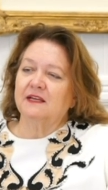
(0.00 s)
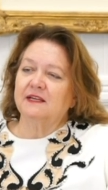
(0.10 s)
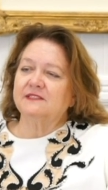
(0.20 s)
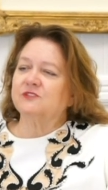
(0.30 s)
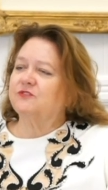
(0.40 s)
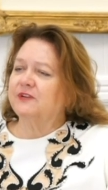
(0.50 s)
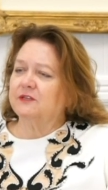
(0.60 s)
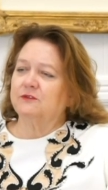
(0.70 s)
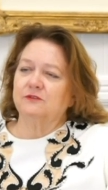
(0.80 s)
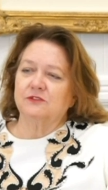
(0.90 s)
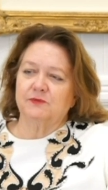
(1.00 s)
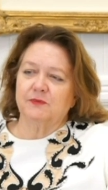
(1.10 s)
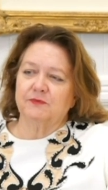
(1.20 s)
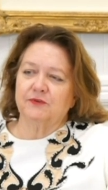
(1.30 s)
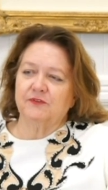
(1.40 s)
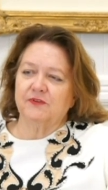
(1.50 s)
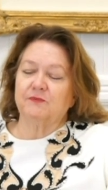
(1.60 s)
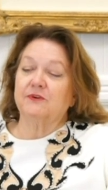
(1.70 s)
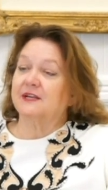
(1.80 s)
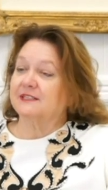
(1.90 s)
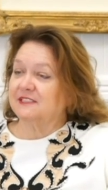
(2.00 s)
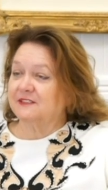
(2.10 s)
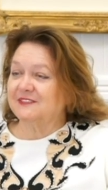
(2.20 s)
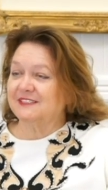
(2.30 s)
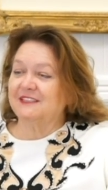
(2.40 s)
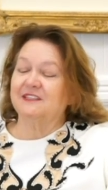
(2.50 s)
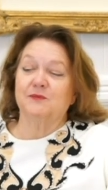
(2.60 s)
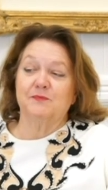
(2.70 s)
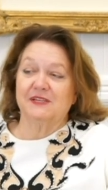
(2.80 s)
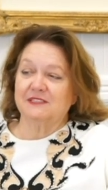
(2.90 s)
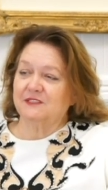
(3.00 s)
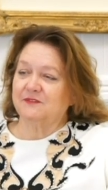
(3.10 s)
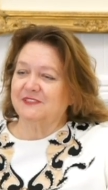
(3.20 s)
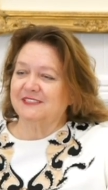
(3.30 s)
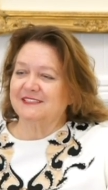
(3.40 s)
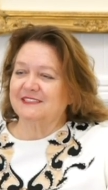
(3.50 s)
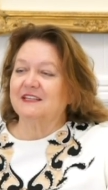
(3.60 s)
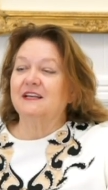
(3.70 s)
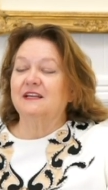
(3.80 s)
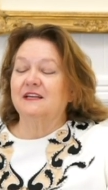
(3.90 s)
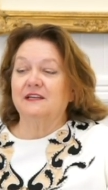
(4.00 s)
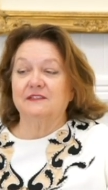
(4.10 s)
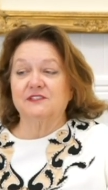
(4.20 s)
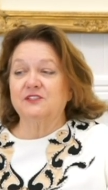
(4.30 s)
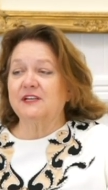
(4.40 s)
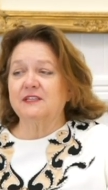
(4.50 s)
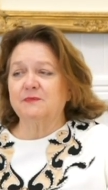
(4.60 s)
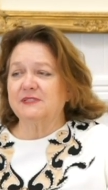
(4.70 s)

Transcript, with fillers: is critical to improving productivity and competitiveness in Australian